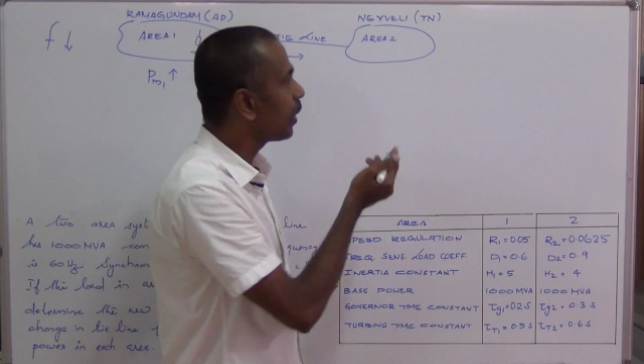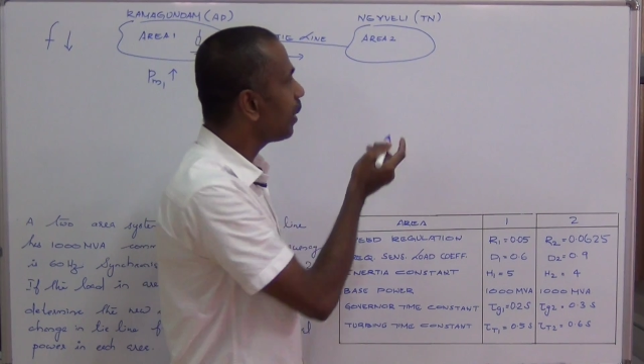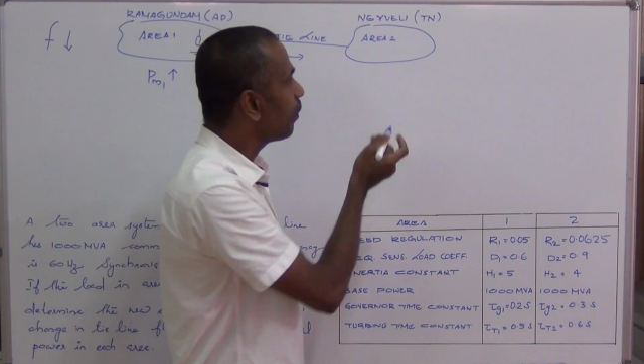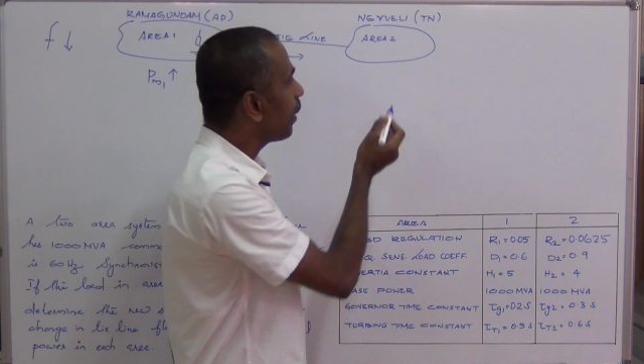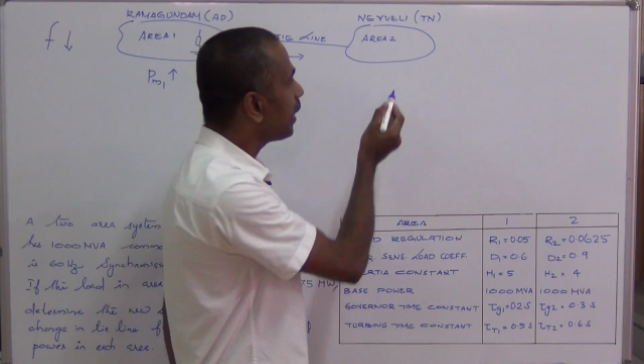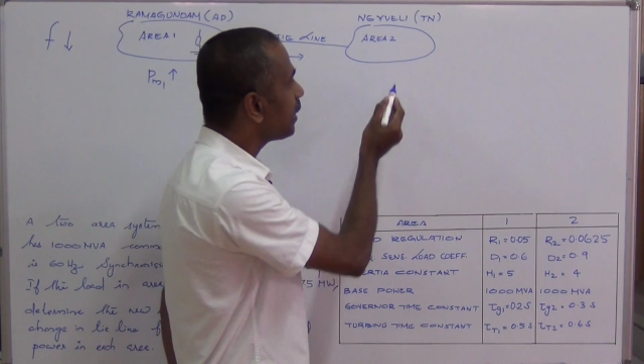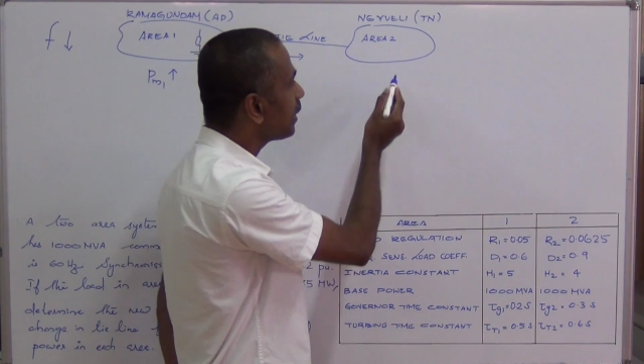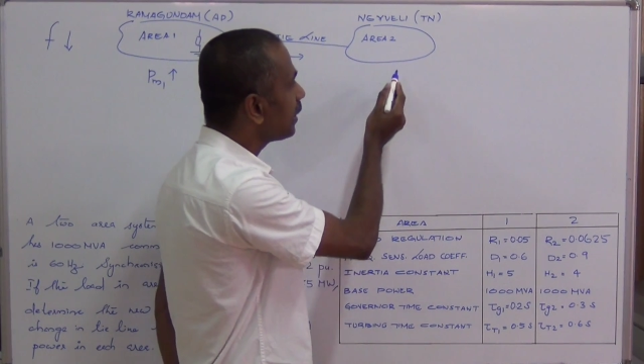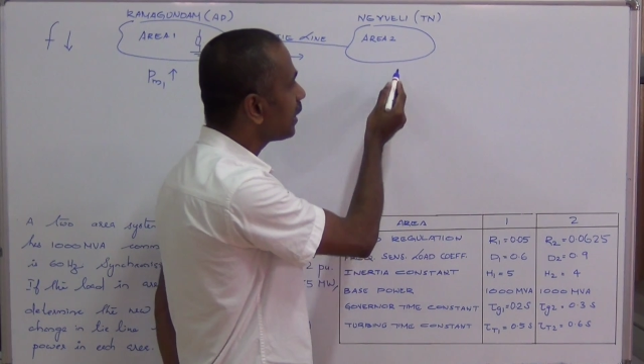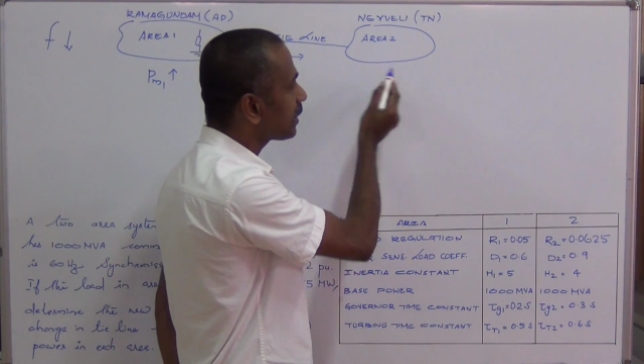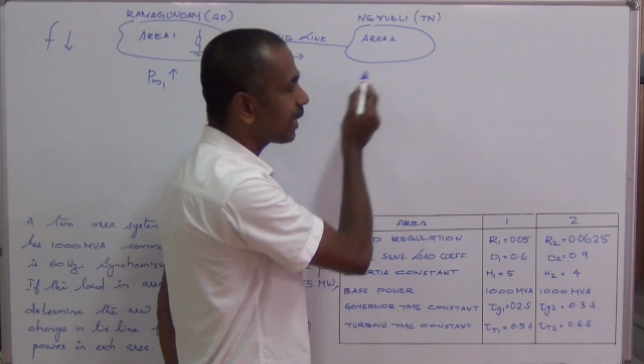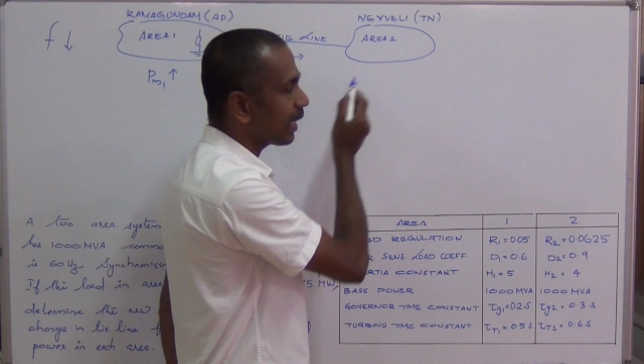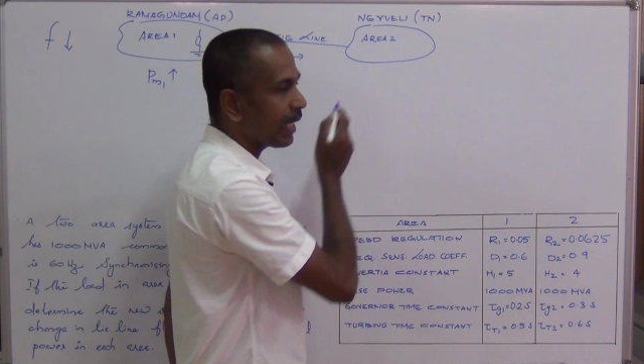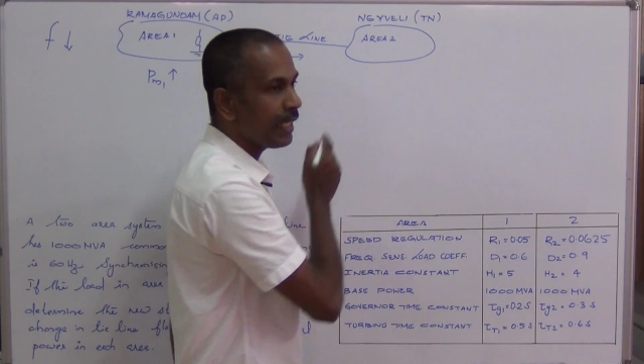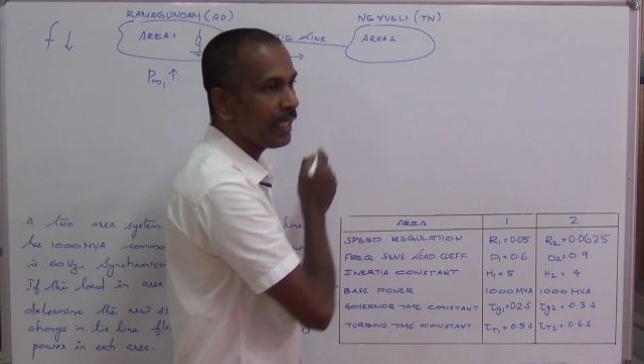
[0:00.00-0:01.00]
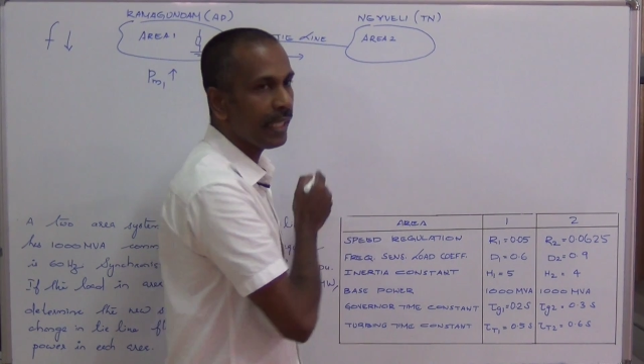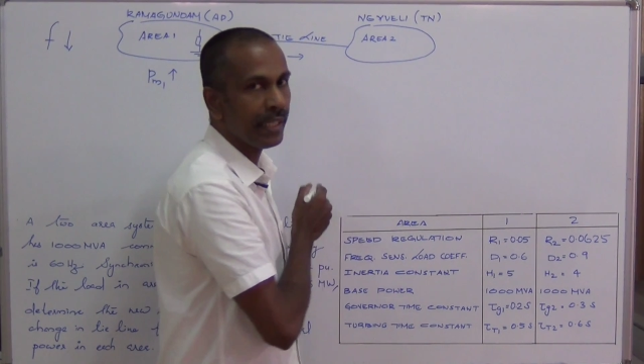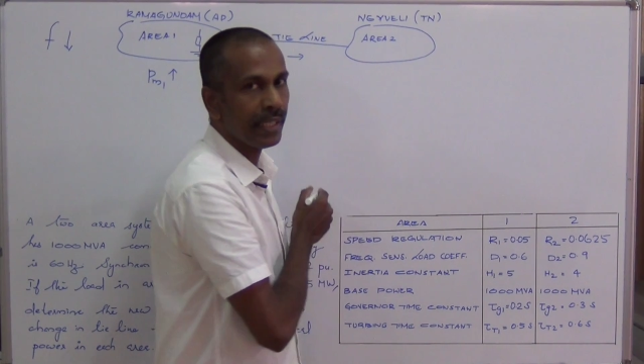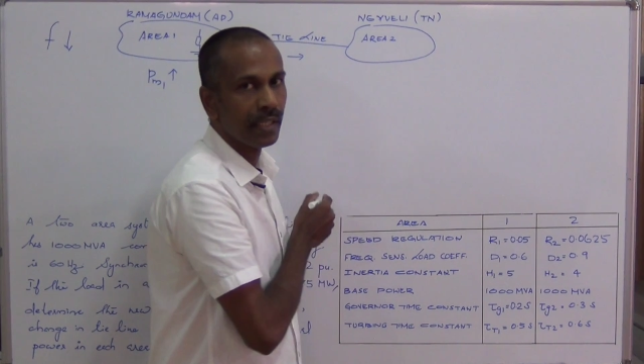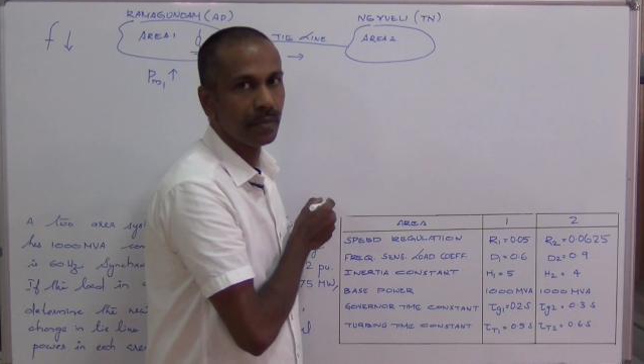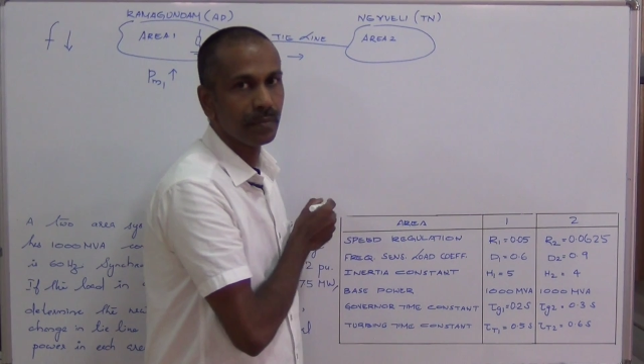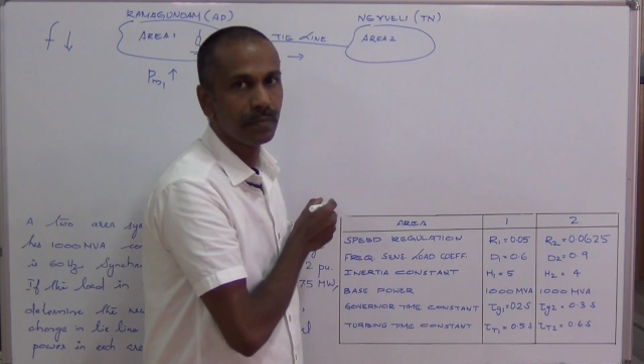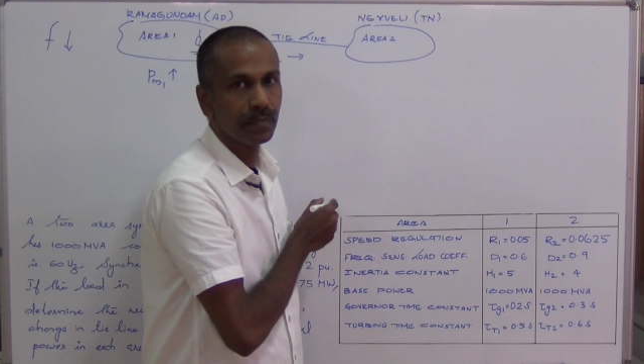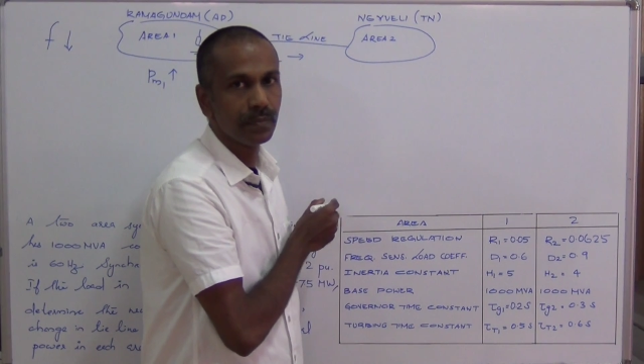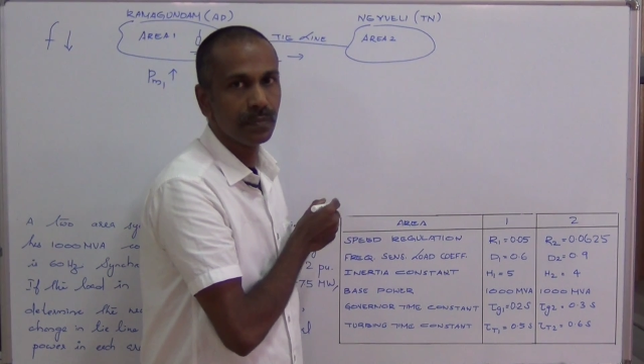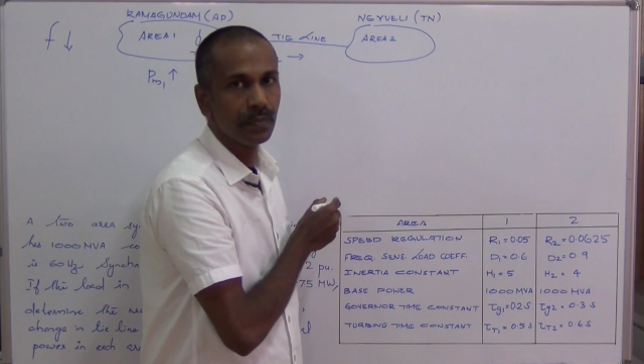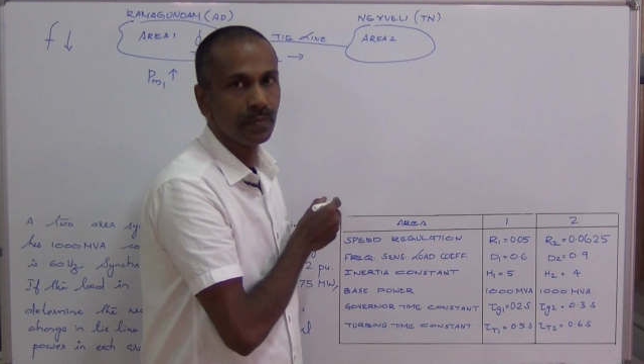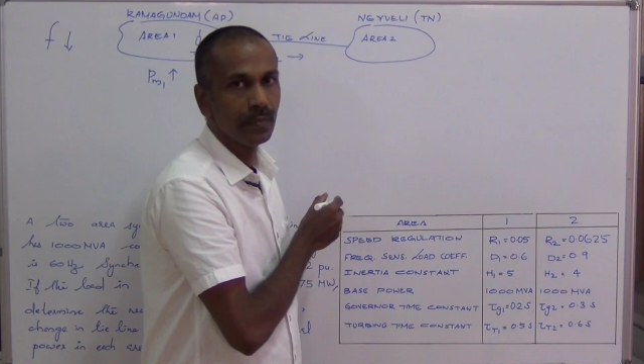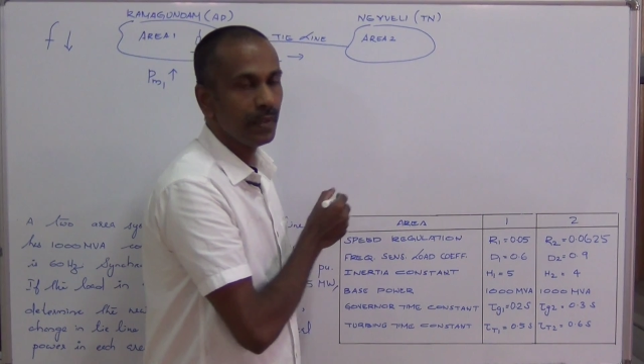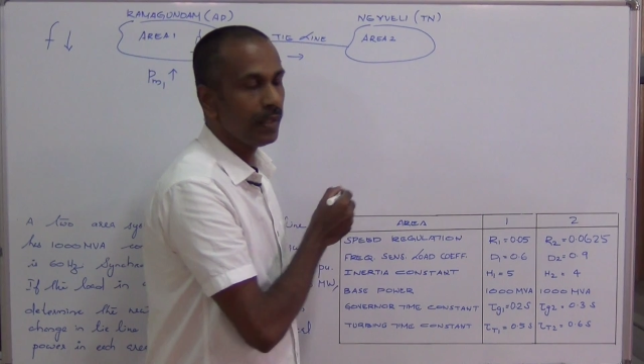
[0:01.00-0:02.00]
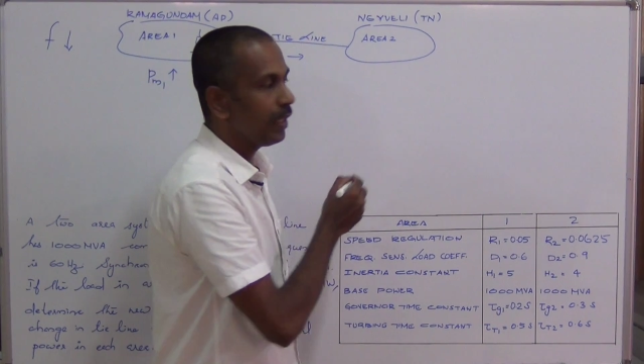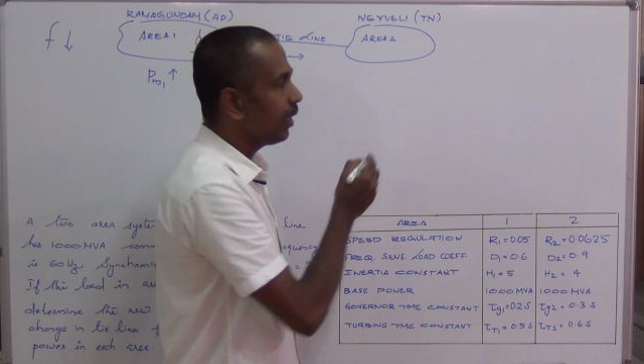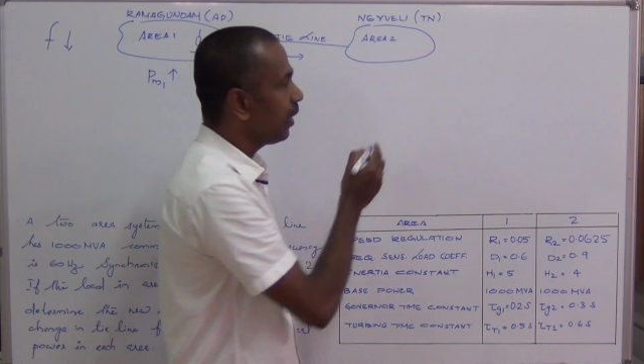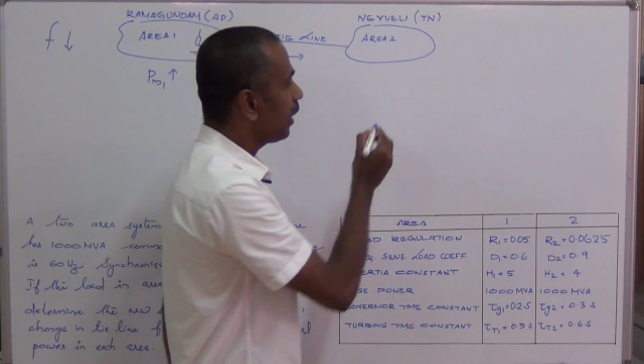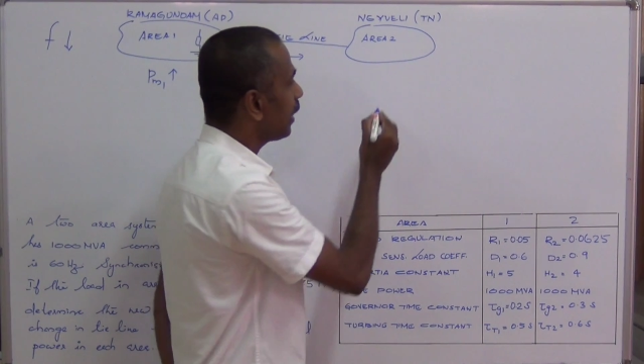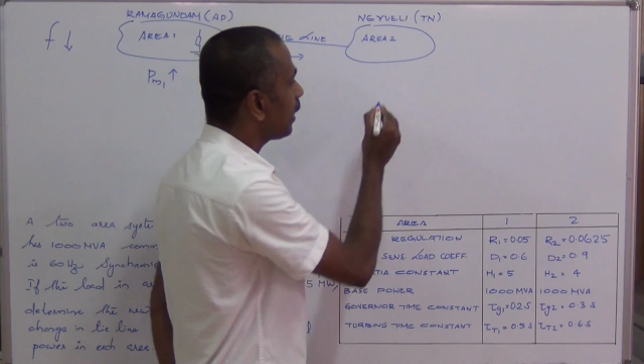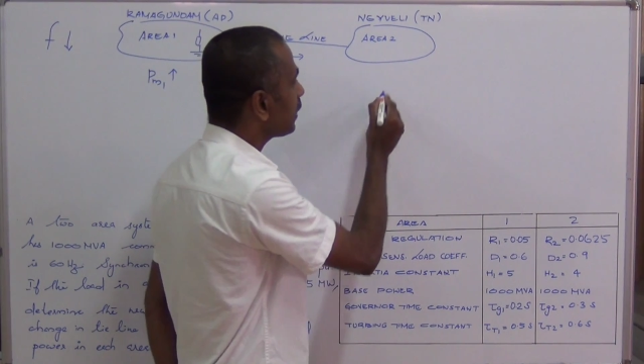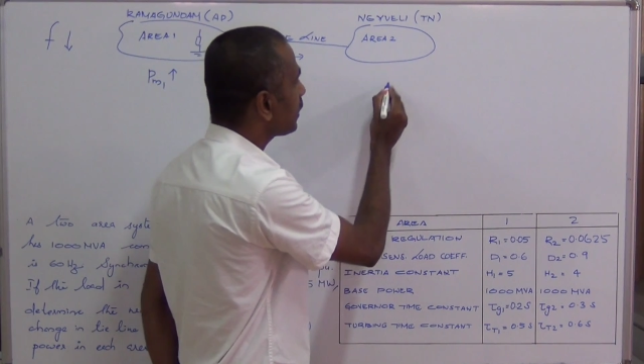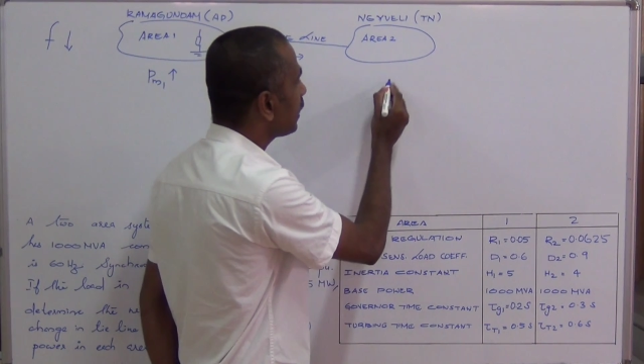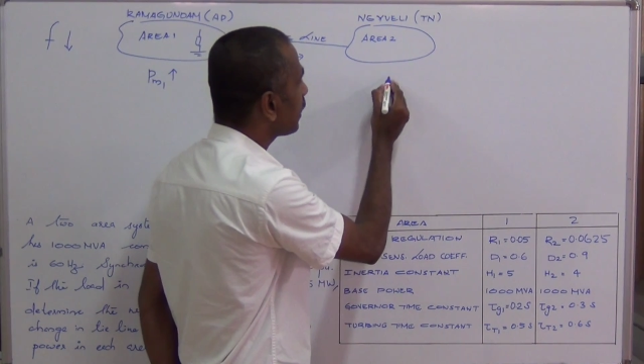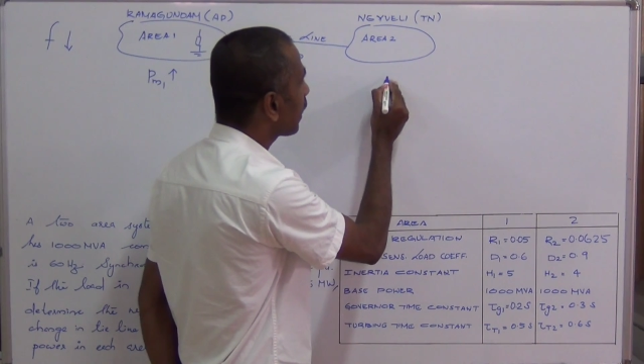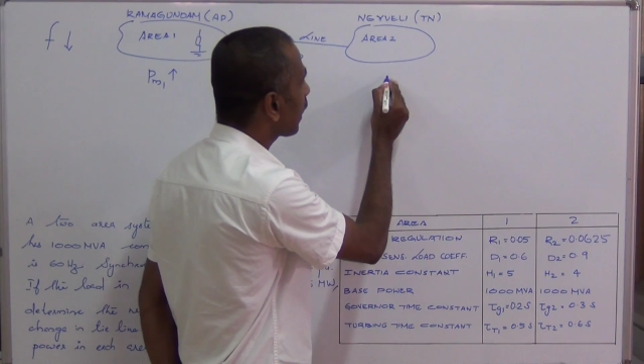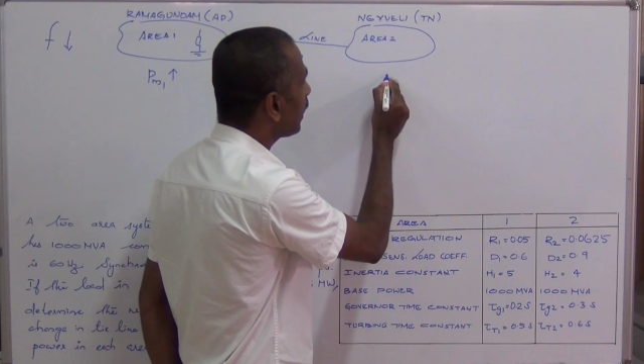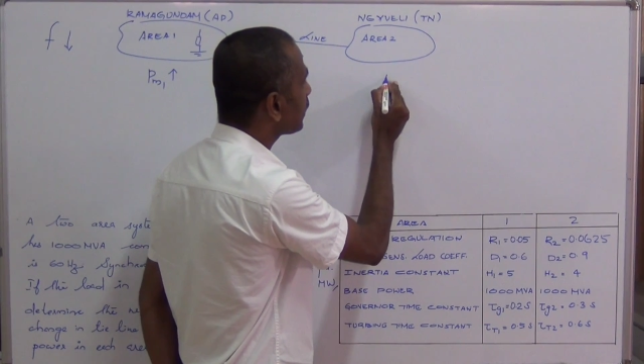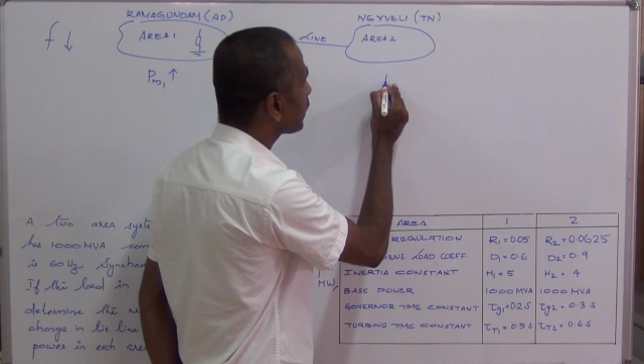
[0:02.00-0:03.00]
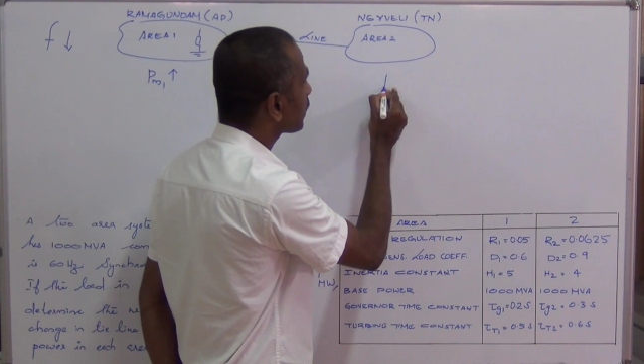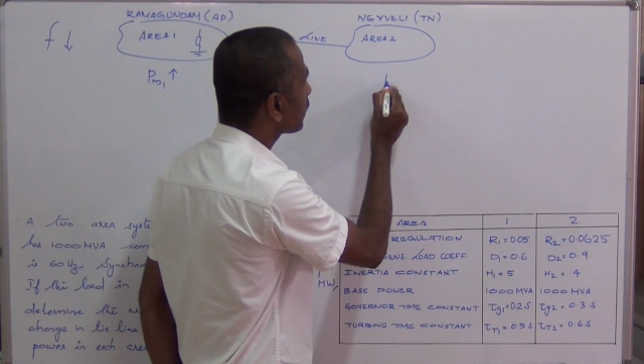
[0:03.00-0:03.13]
demand in the second area? Let us increase